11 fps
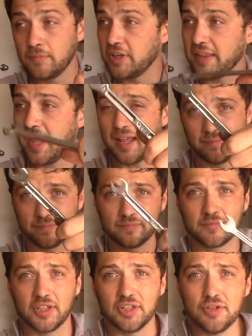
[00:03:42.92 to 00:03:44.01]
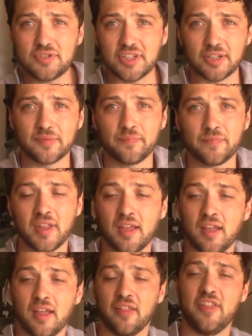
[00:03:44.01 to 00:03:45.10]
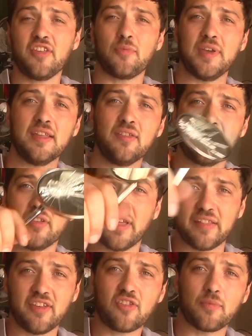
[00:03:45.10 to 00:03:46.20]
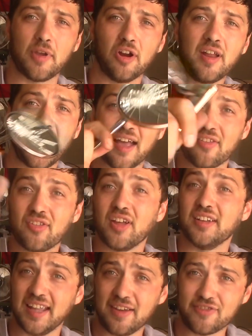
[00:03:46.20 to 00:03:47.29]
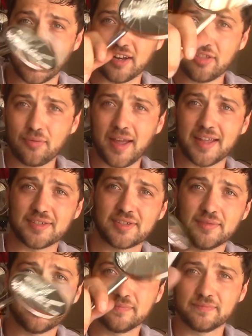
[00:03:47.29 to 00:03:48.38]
Look at that, it loosened. This means that this mirror has left-handed threads.